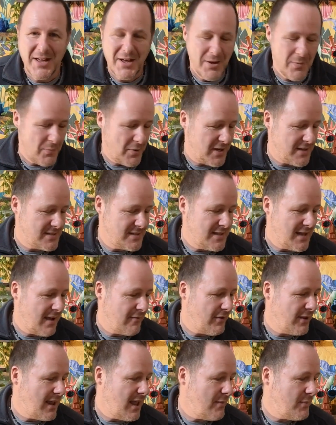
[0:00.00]
But it's never
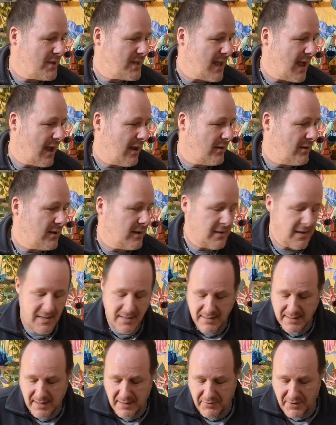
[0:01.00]
let me down.
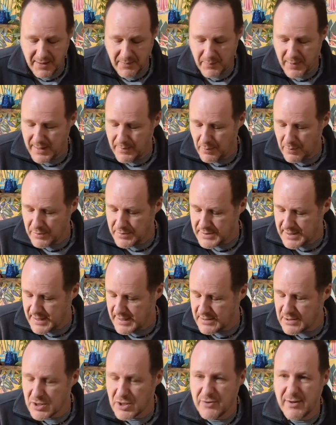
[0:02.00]
And I think people who see it
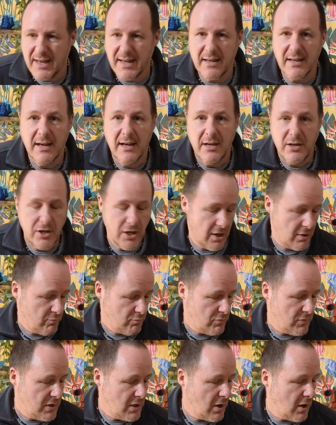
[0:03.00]
just think, you know,
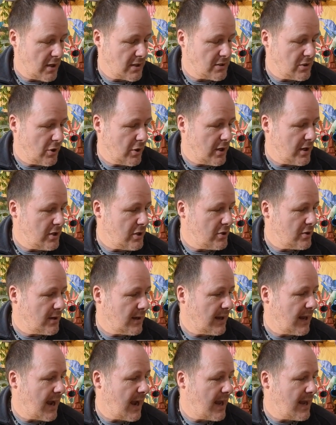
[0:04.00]
nice looking
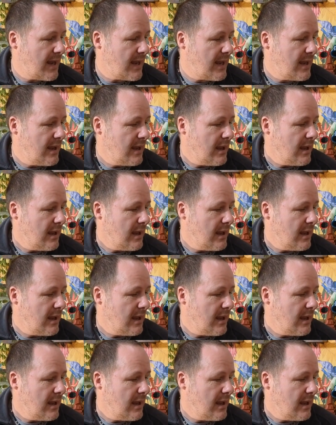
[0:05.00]
ukulele.